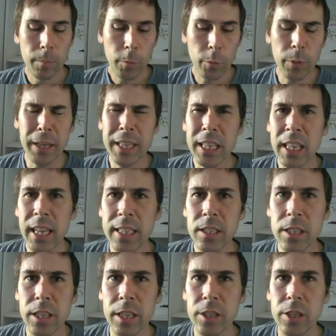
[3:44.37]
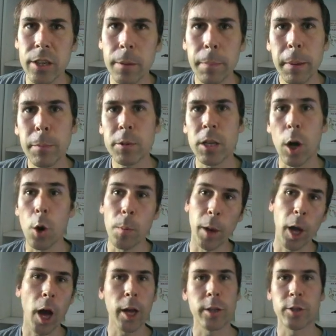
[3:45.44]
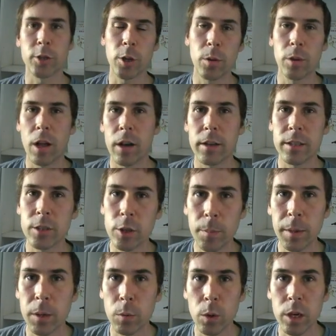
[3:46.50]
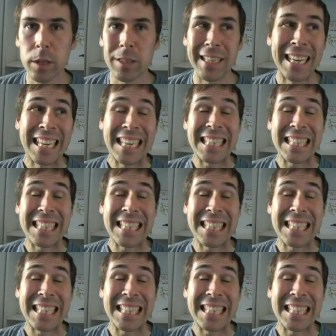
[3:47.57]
Read the legislation, and people say, oh my god, it's so long, it's so many words.